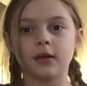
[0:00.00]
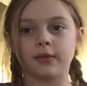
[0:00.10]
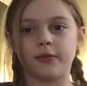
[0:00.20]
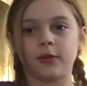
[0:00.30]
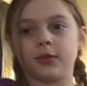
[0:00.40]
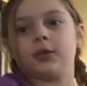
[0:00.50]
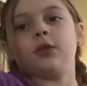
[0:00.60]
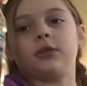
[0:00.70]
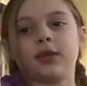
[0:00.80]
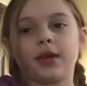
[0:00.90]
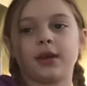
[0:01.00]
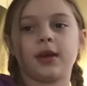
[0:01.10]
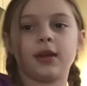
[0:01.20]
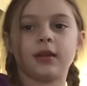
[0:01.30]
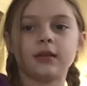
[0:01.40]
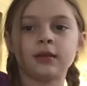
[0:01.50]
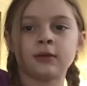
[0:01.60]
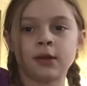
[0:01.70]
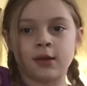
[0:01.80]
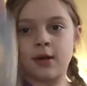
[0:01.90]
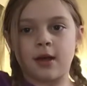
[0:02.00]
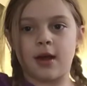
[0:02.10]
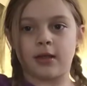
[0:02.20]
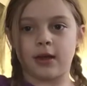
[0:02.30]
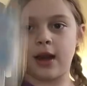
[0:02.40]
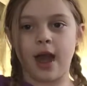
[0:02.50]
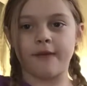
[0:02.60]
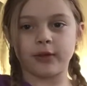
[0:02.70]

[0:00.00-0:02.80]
for the salt to kick in. And then every